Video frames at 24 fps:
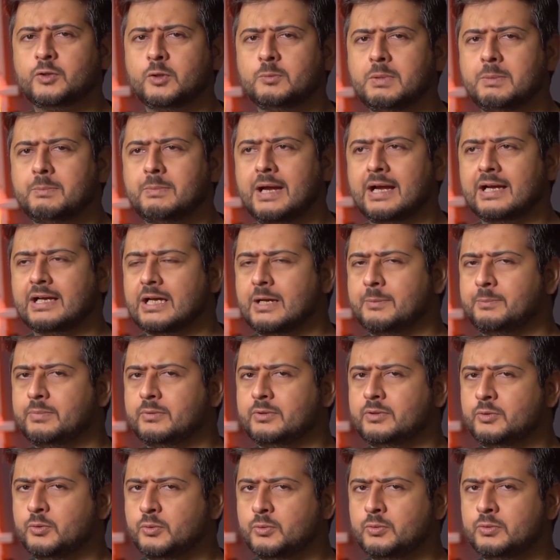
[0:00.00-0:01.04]
should be back
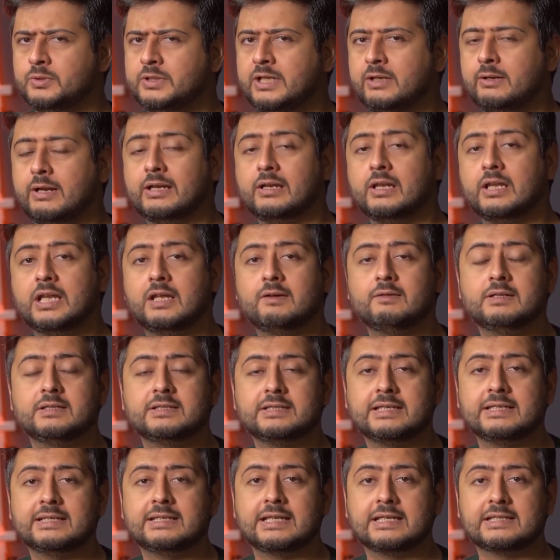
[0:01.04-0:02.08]
up to the regular
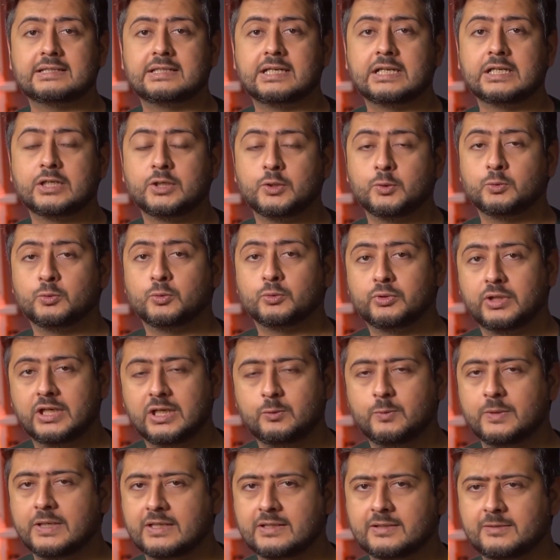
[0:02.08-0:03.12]
levels in less than 2 to
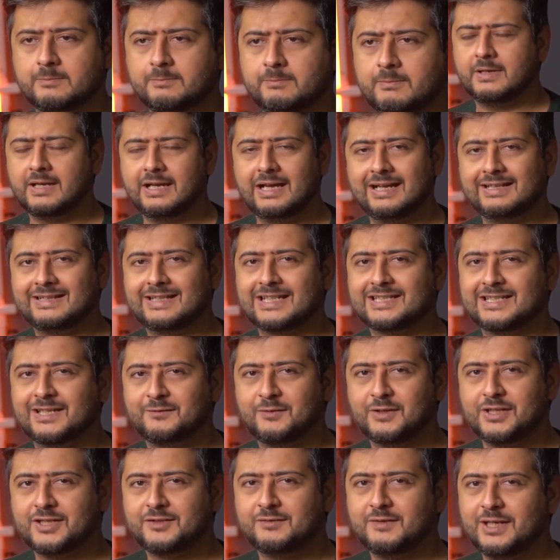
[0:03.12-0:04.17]
3 weeks. And that's it
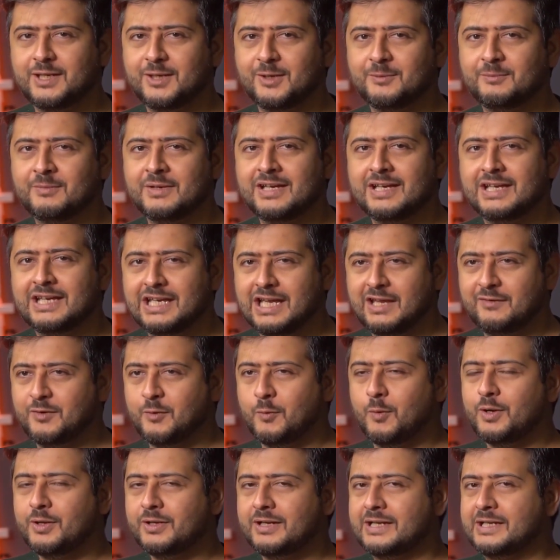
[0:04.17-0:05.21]
for this video. If
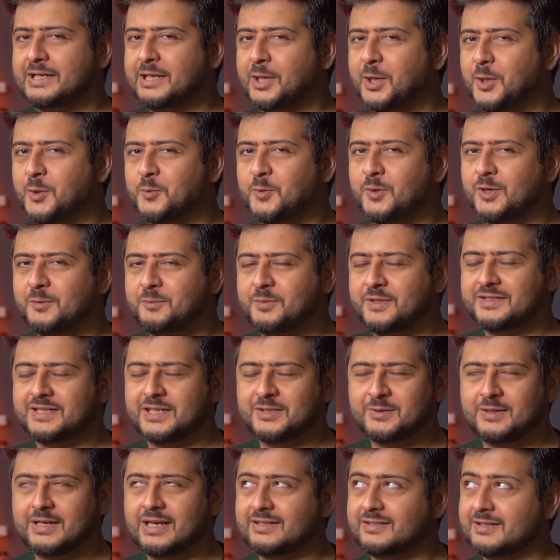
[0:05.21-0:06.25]
you want to continue your WordPress
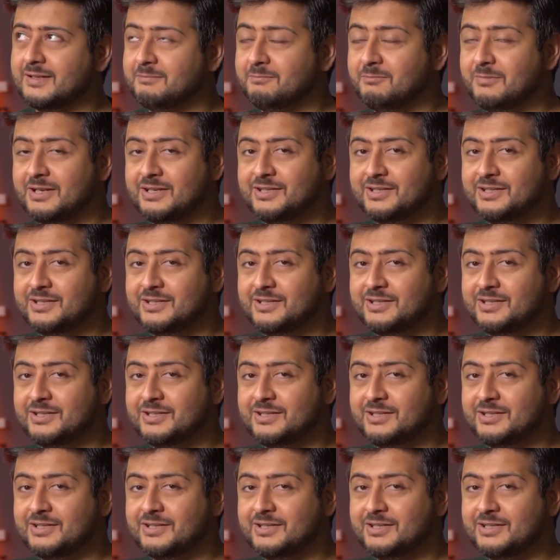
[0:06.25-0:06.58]
education,